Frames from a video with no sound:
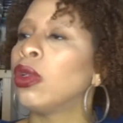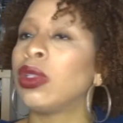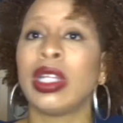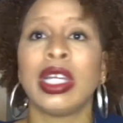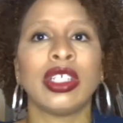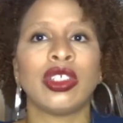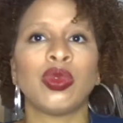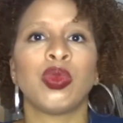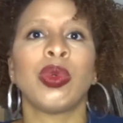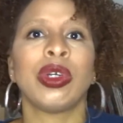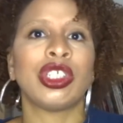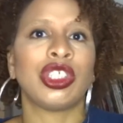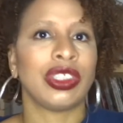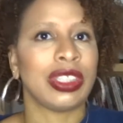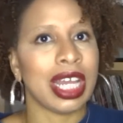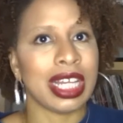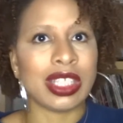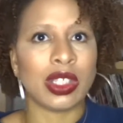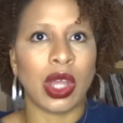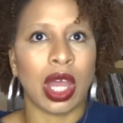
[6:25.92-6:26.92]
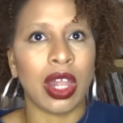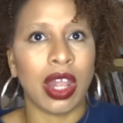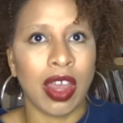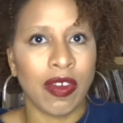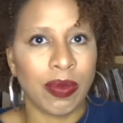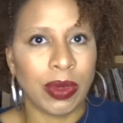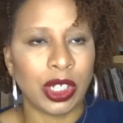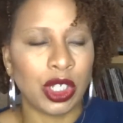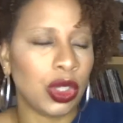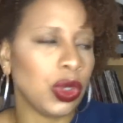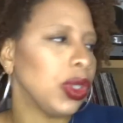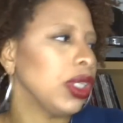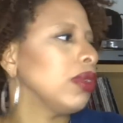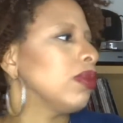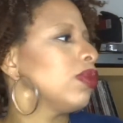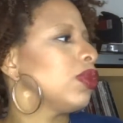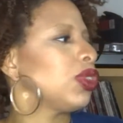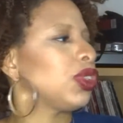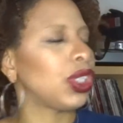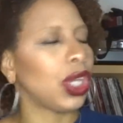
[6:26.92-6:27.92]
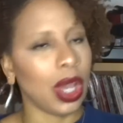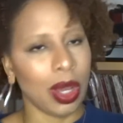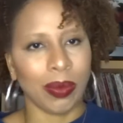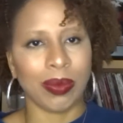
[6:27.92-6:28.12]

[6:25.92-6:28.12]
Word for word: which, which that's all I've been doing. So